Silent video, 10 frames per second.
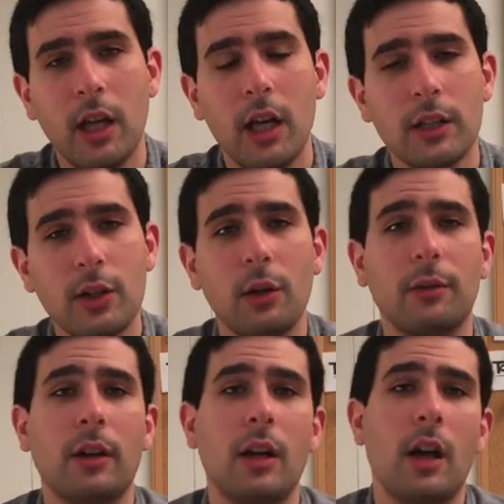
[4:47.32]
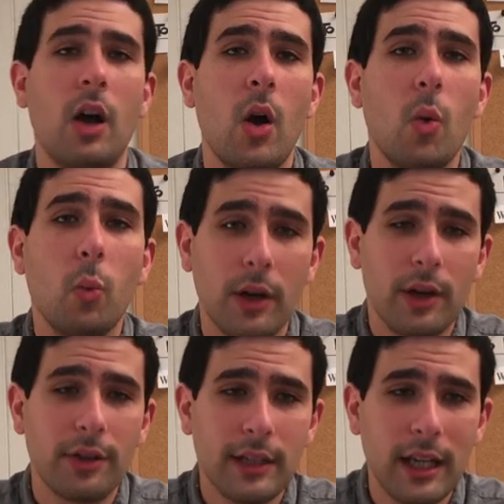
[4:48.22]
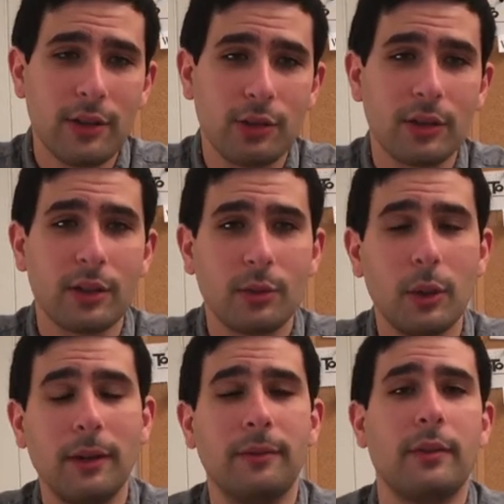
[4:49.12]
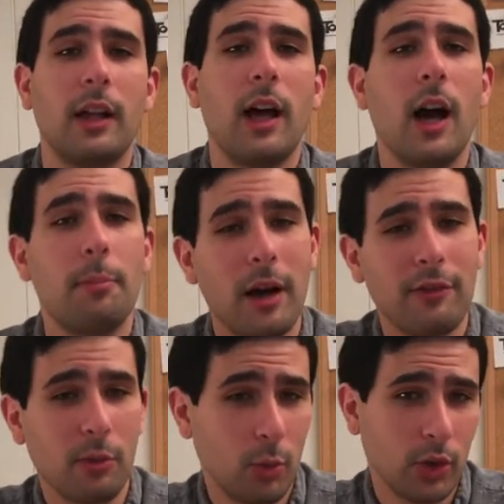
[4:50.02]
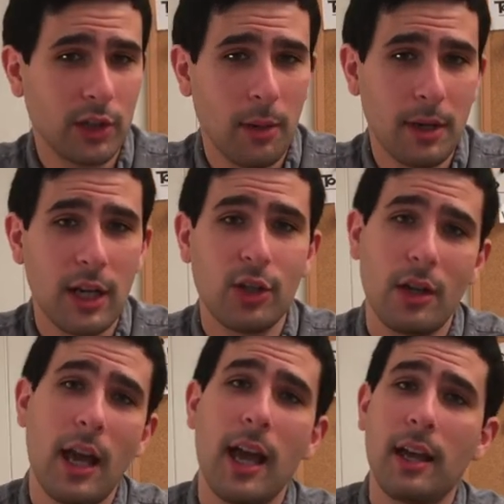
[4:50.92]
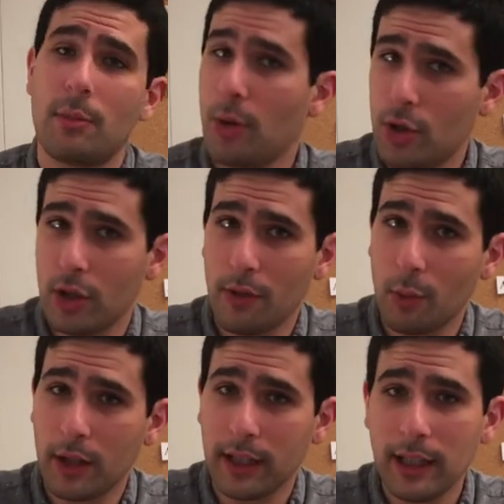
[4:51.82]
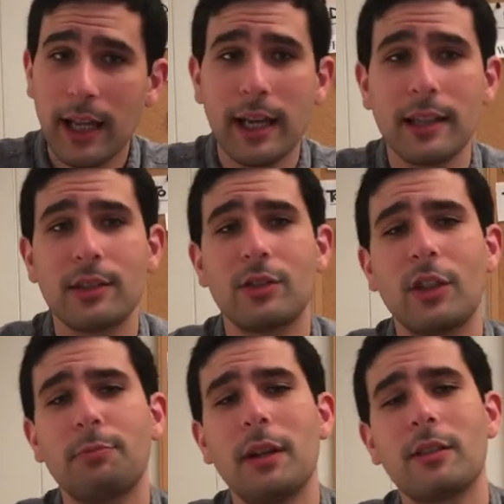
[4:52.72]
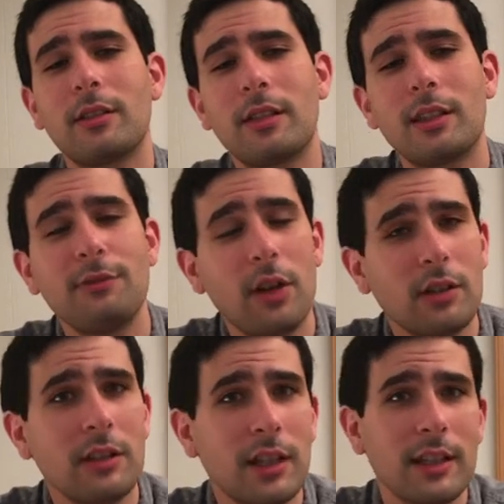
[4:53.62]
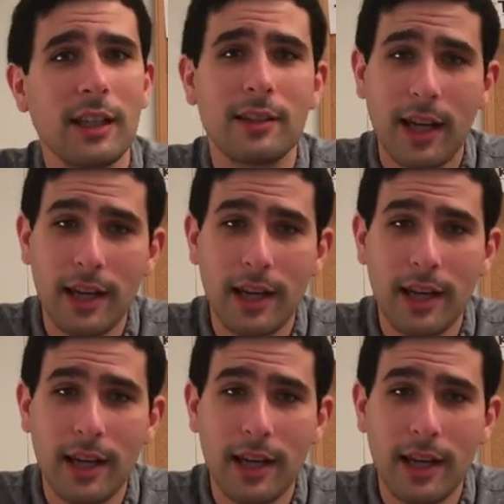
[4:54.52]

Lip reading: So, what are the dangers? Well, apart from world domination and oppression of the working class, Jeff Bezos is involved in things outside